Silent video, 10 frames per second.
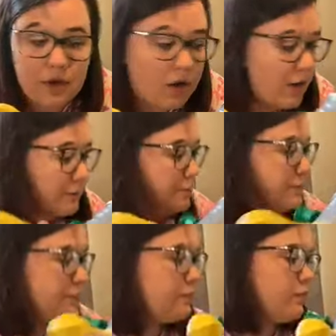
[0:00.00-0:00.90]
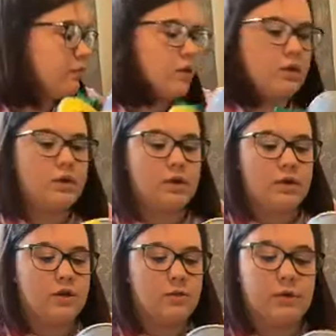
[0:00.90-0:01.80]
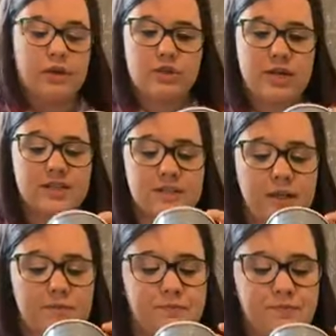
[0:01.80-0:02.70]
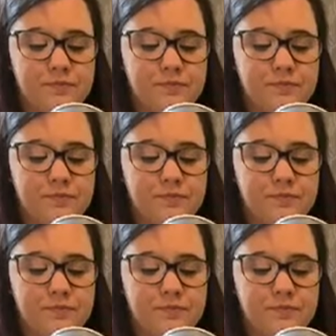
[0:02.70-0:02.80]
car. And we're going to try this again.